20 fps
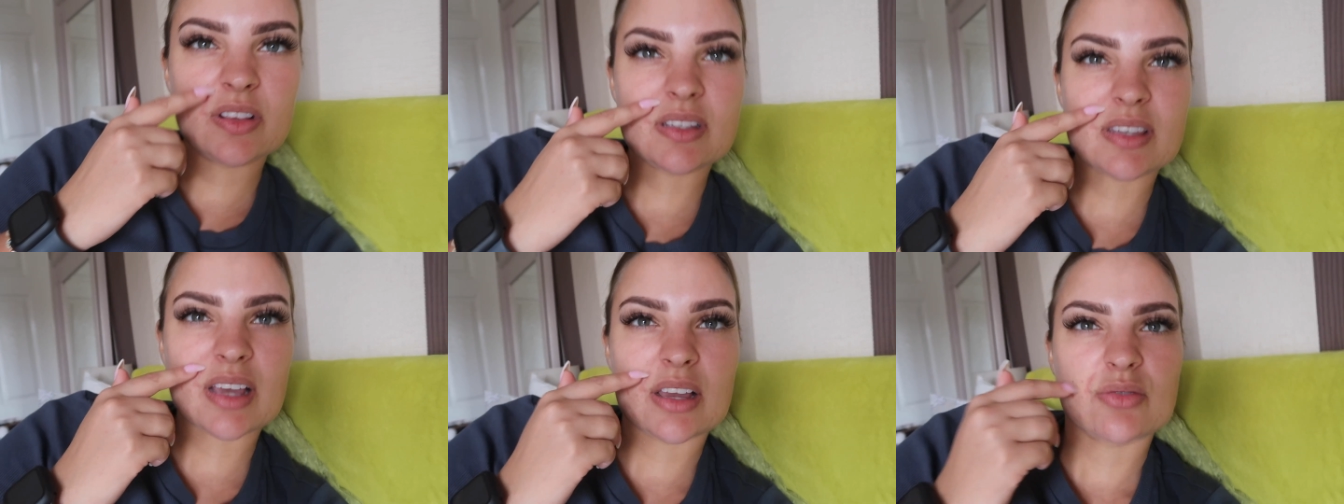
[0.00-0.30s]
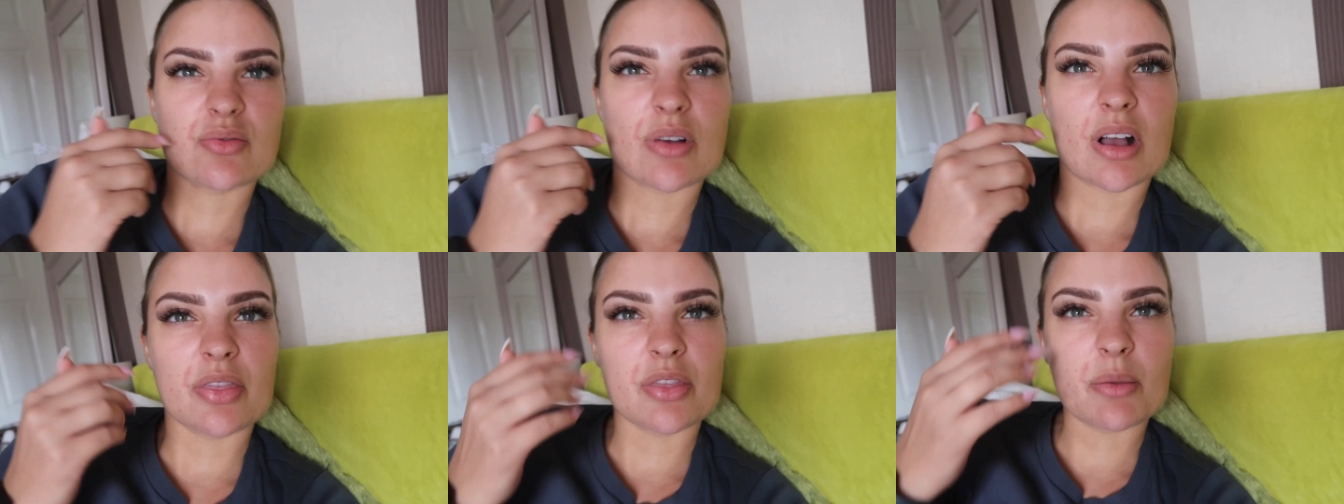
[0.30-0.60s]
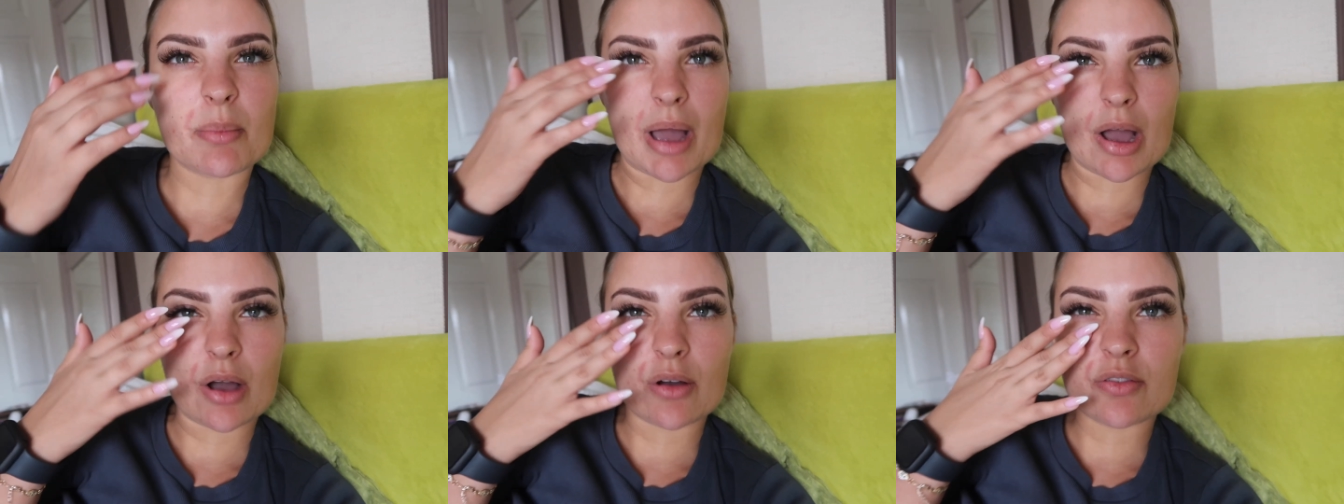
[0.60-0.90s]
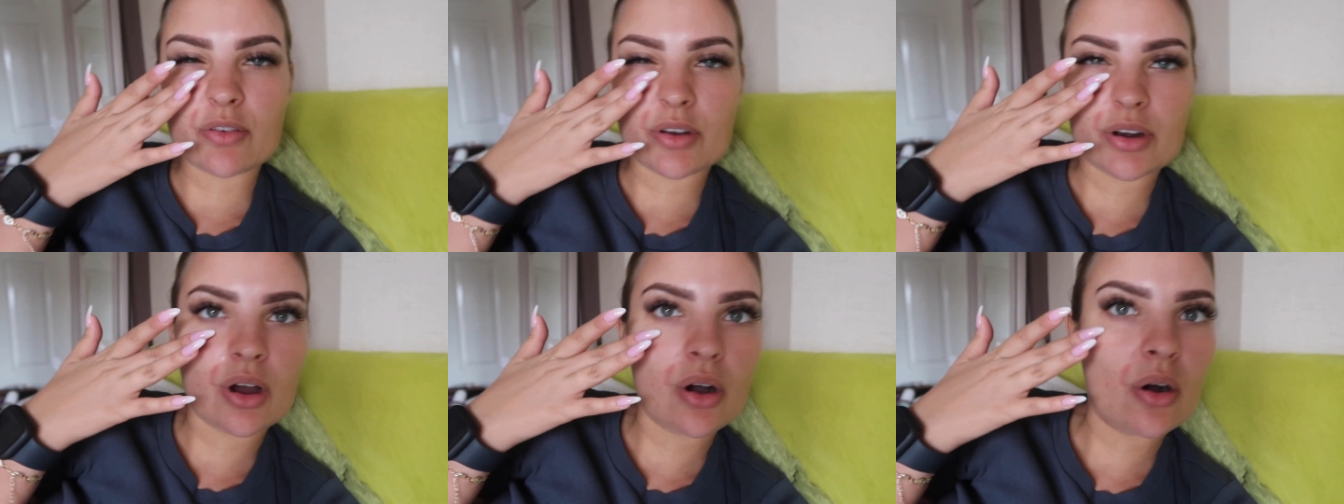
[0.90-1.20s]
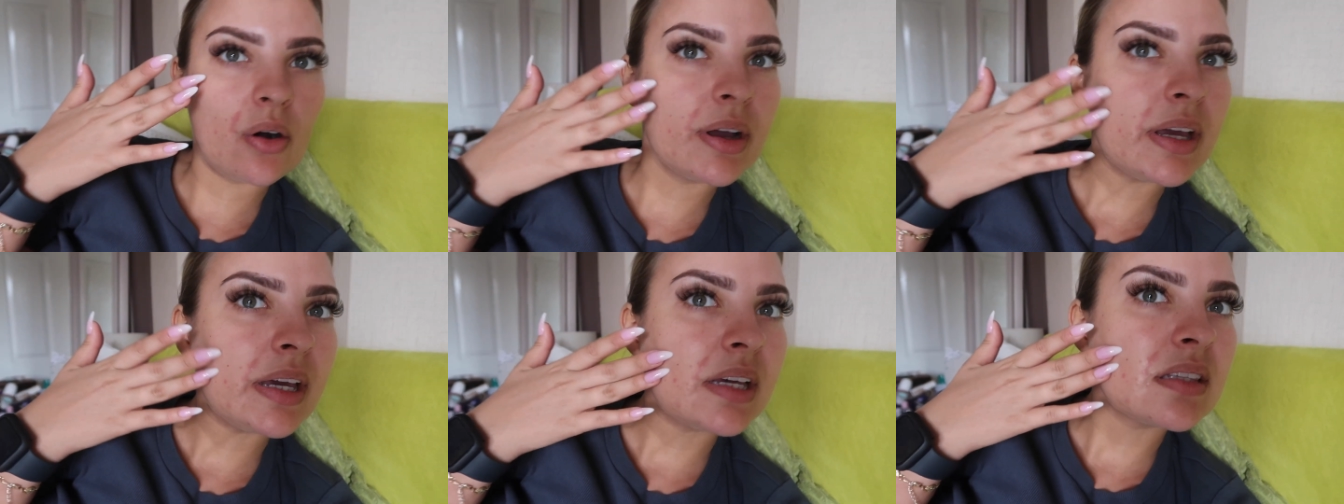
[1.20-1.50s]
They say it's around the mouth and
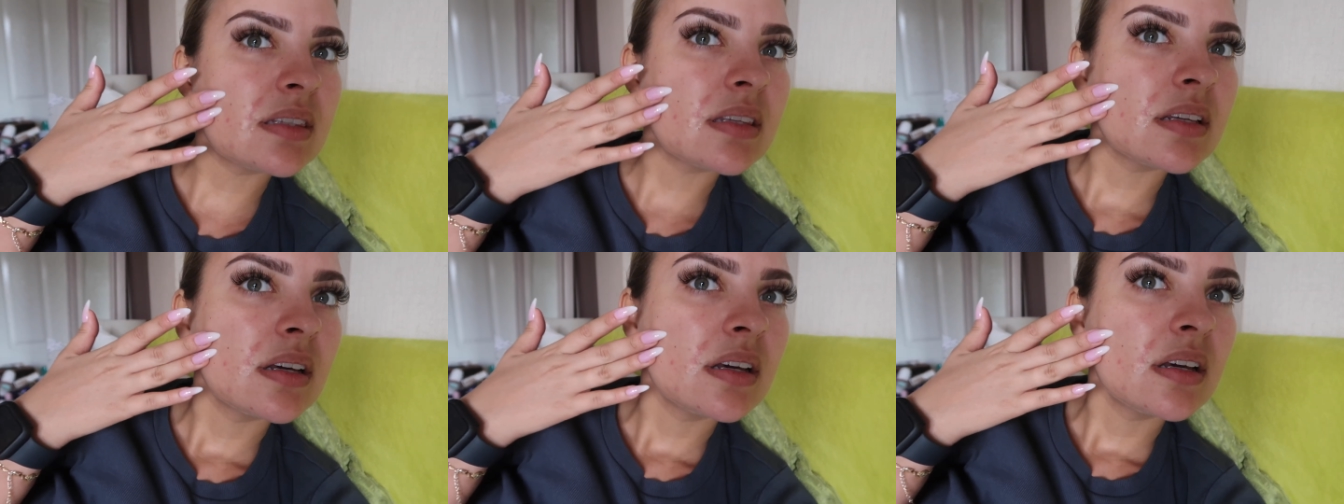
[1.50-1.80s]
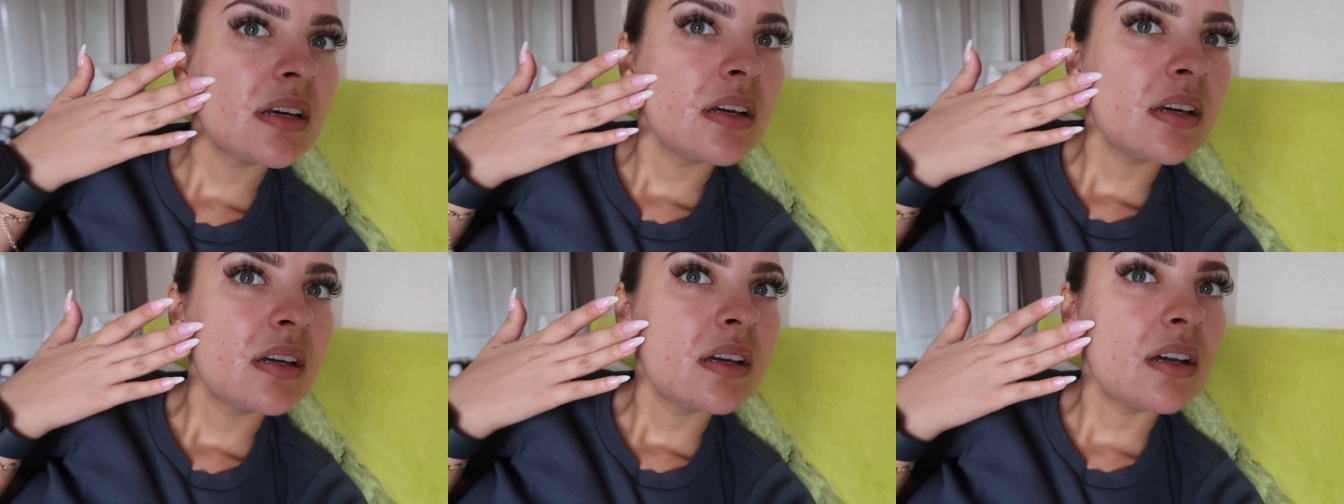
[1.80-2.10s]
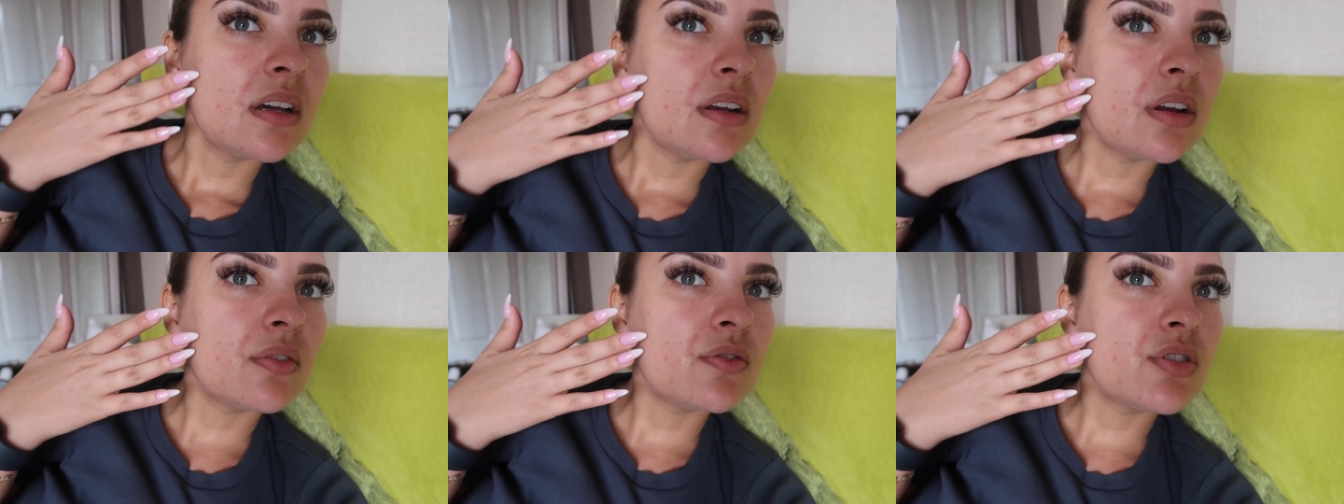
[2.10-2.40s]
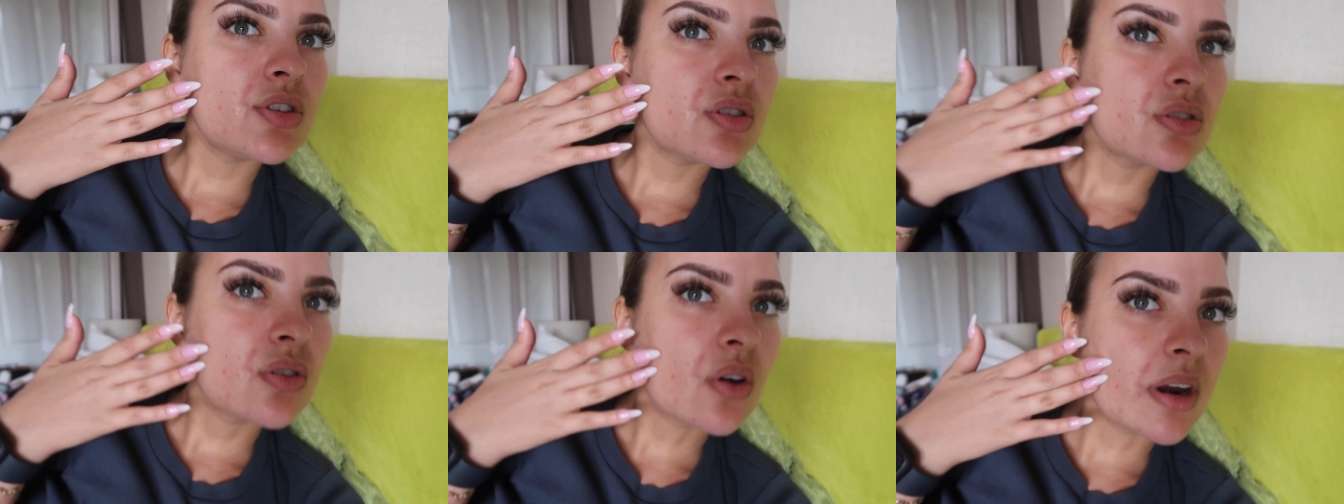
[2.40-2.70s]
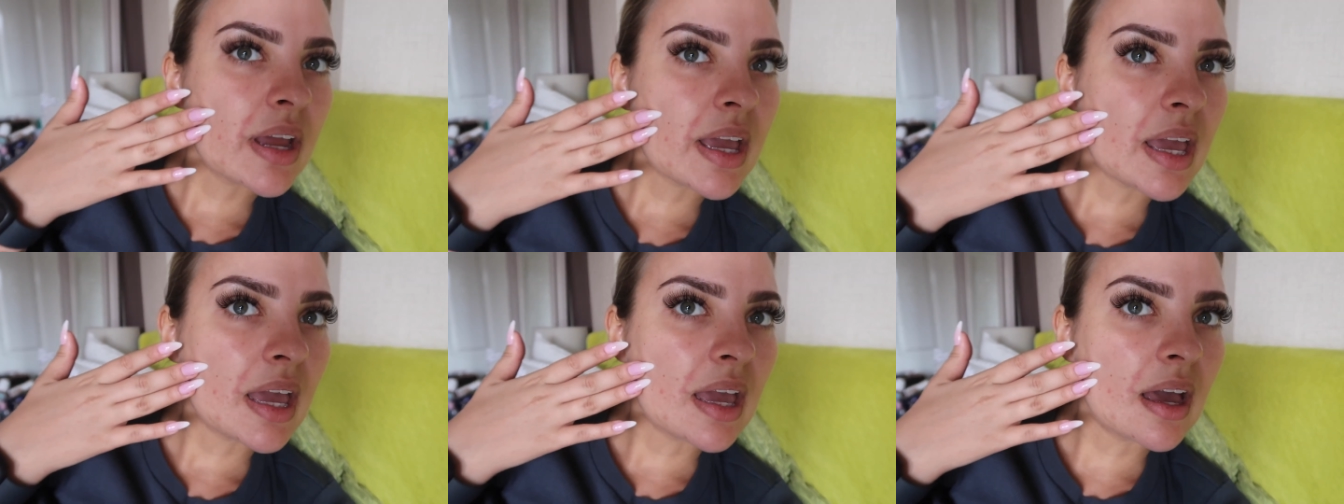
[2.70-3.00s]
eyes and I've just
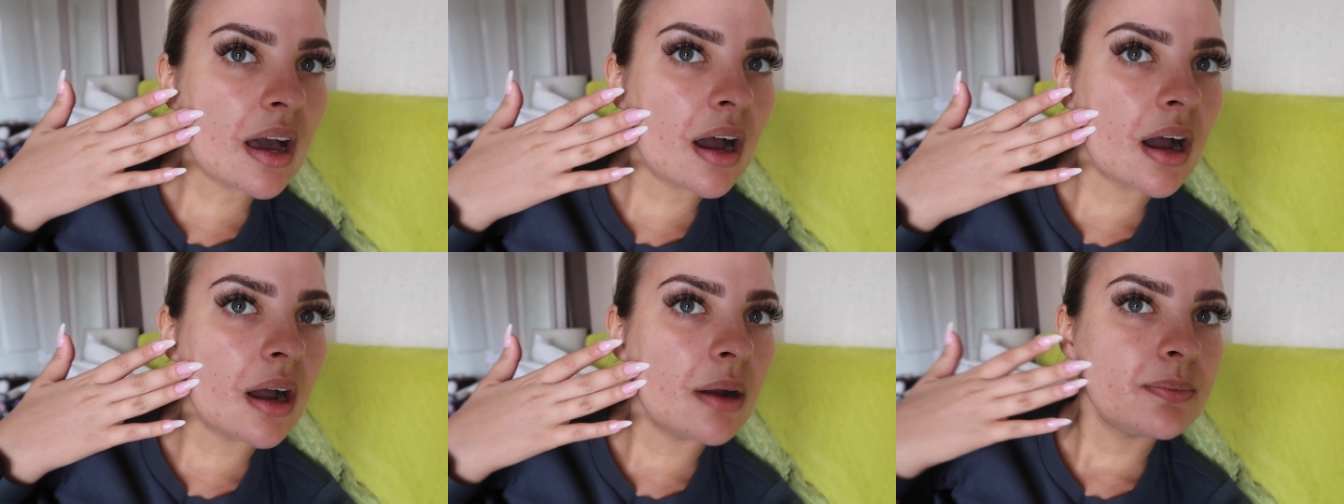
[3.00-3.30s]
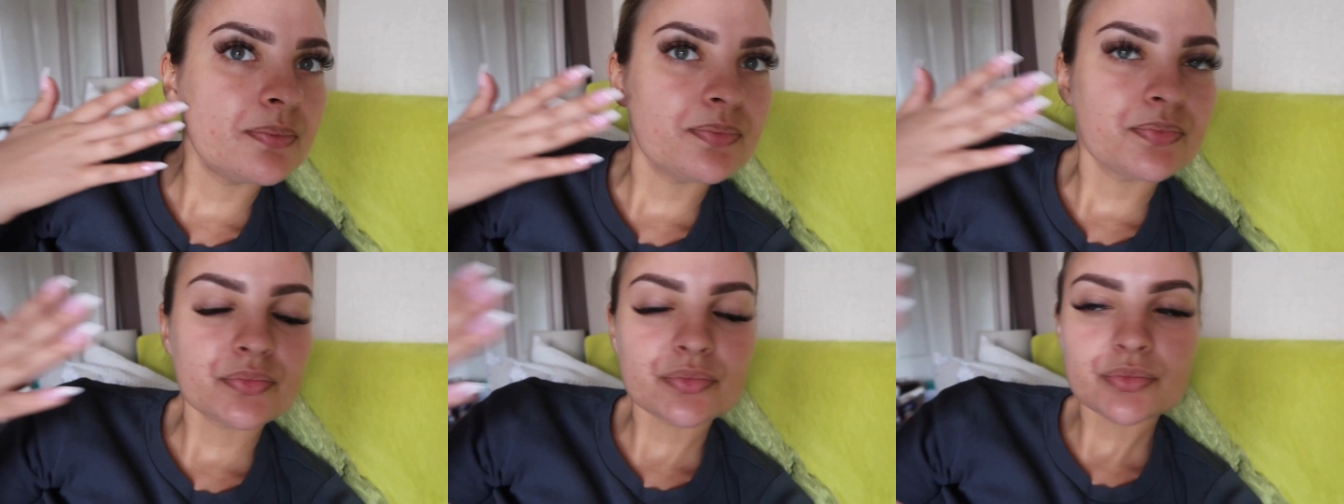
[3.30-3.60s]
got it here.